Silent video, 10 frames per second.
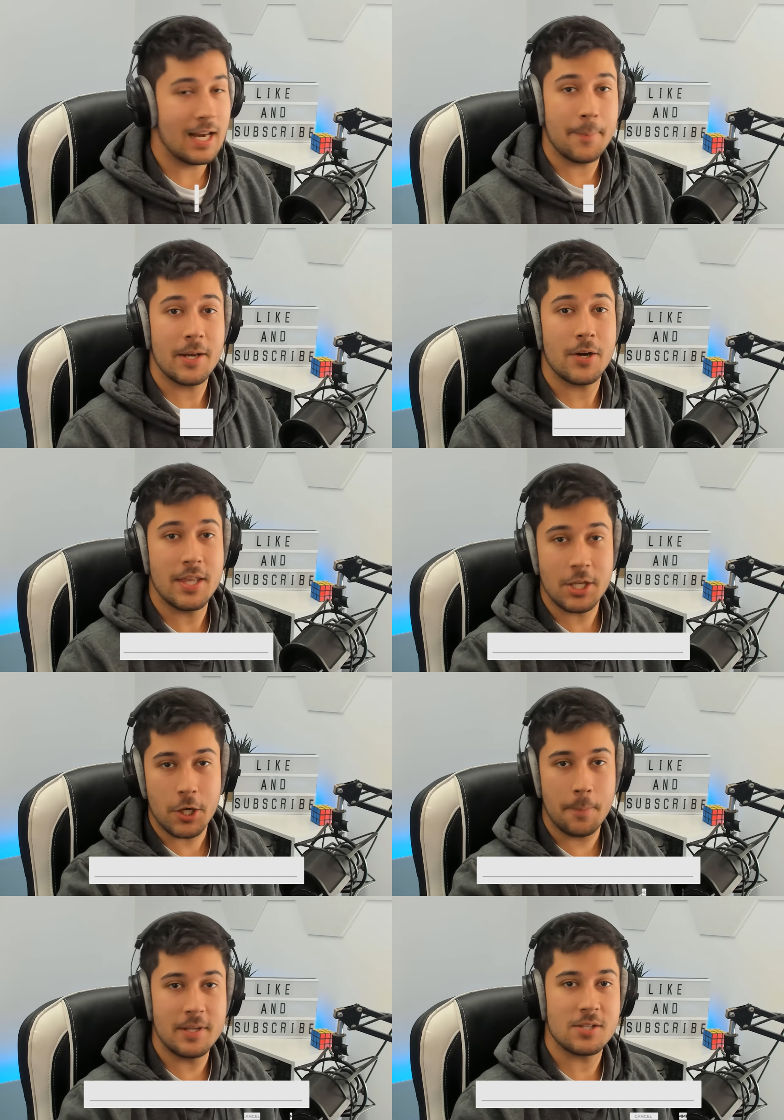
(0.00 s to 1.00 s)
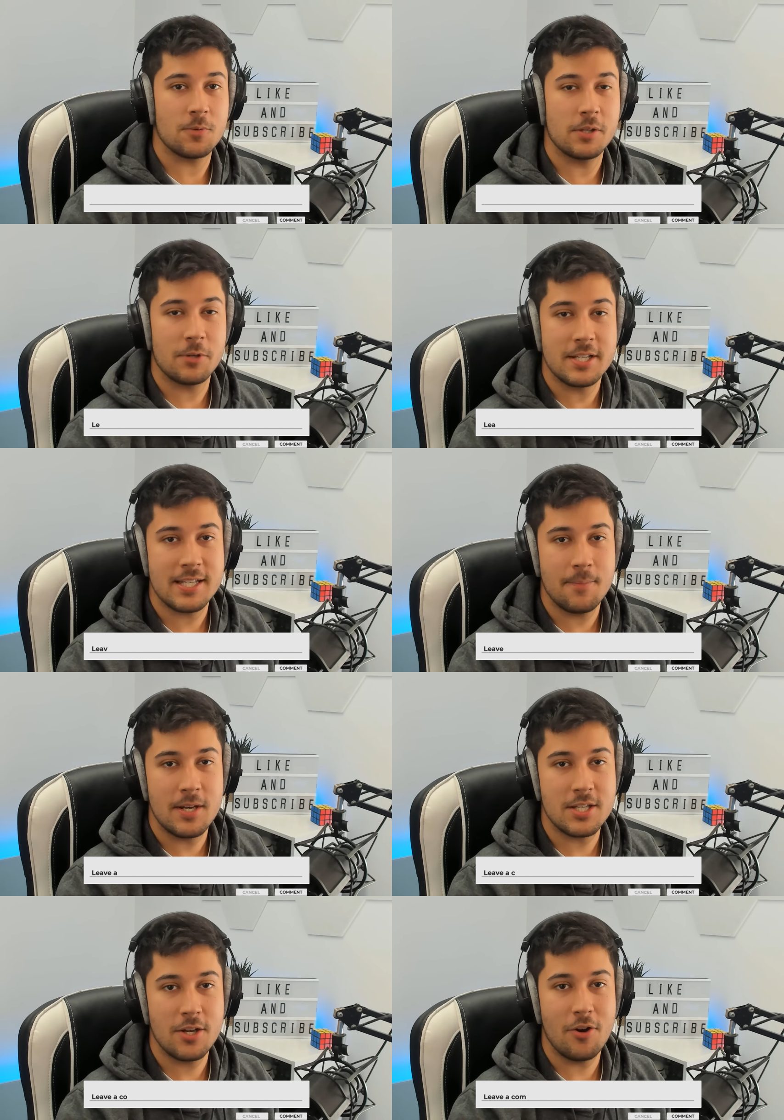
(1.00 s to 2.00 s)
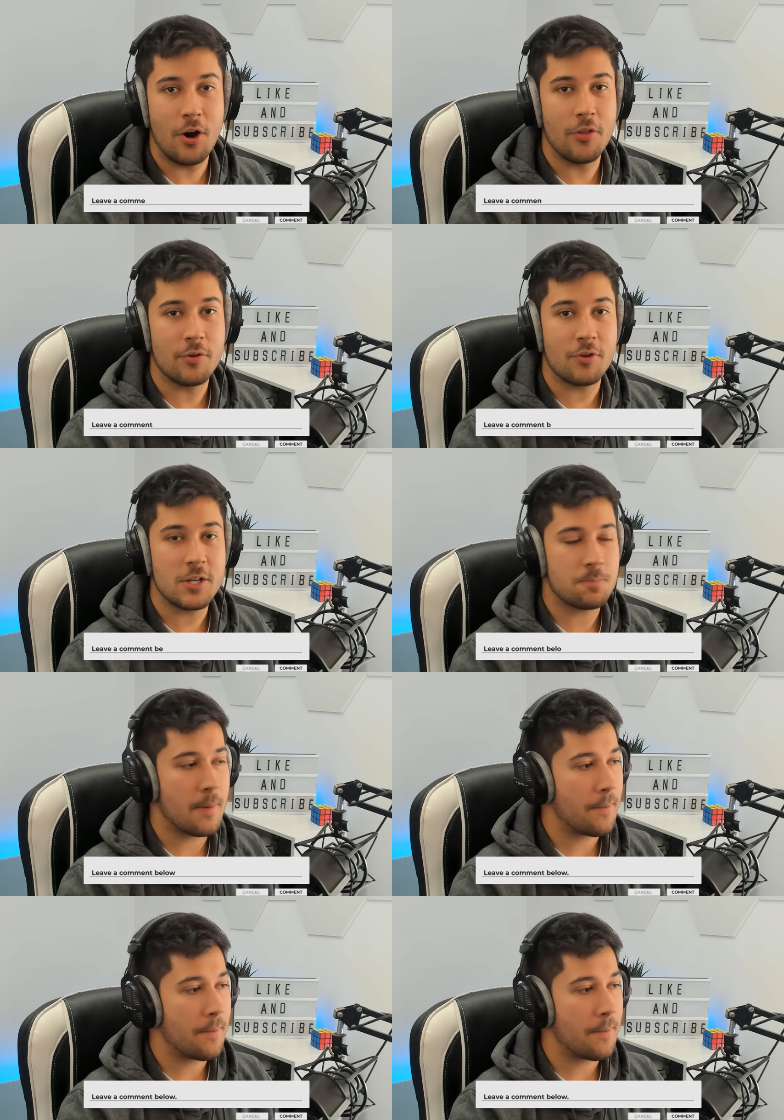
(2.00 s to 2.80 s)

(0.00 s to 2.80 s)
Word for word: and let me know in the comments what you want to see me do on the Raspberry